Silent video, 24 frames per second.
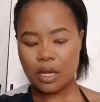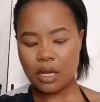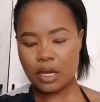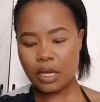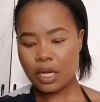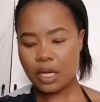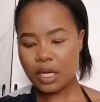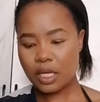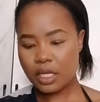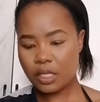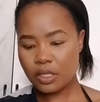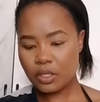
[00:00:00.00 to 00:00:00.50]

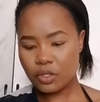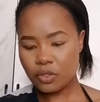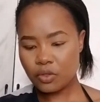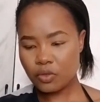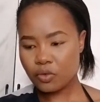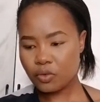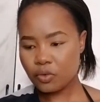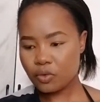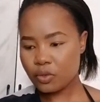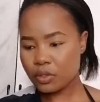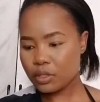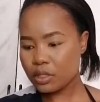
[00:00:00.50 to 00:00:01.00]
I
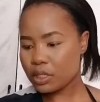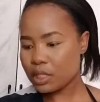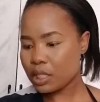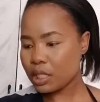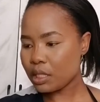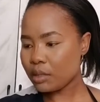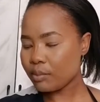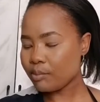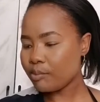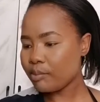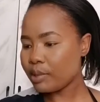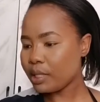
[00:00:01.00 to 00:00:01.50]

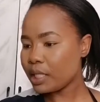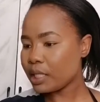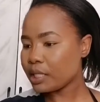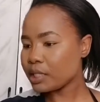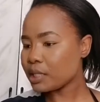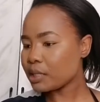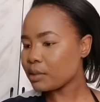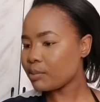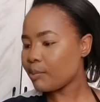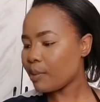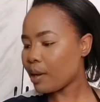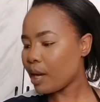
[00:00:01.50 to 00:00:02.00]
used a
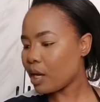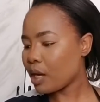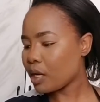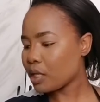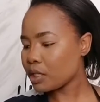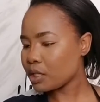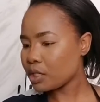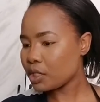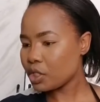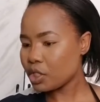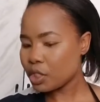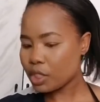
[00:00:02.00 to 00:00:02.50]
bigger
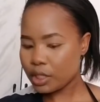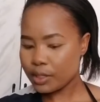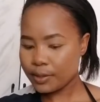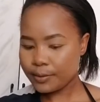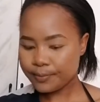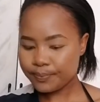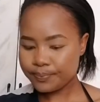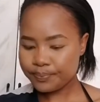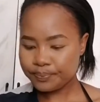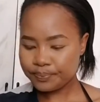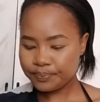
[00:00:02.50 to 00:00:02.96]
sponge